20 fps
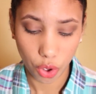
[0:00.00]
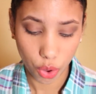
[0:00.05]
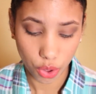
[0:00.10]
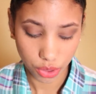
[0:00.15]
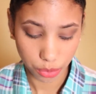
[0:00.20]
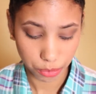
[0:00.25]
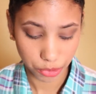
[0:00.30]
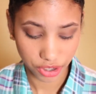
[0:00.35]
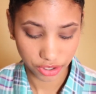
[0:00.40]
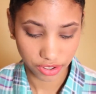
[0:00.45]
all
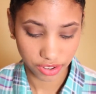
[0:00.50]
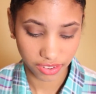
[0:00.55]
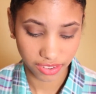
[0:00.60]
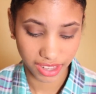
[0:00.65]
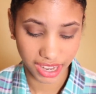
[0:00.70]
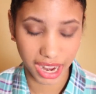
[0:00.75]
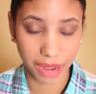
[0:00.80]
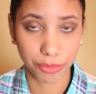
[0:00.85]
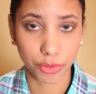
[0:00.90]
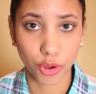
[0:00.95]
the brushes
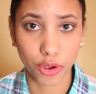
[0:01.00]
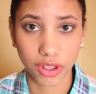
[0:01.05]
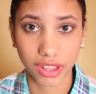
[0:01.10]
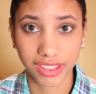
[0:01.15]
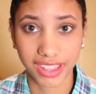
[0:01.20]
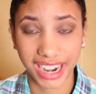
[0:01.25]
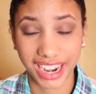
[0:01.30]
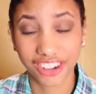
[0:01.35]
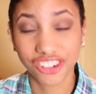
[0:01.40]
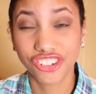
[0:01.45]
that
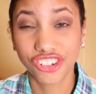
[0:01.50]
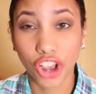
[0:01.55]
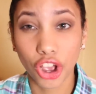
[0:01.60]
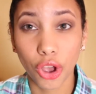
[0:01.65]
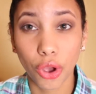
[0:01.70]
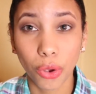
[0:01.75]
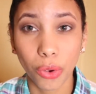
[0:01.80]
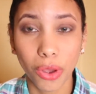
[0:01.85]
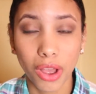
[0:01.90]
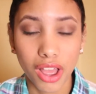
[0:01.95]
I
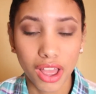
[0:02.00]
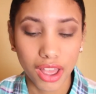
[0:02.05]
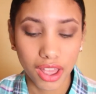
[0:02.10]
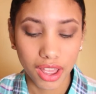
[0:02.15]
show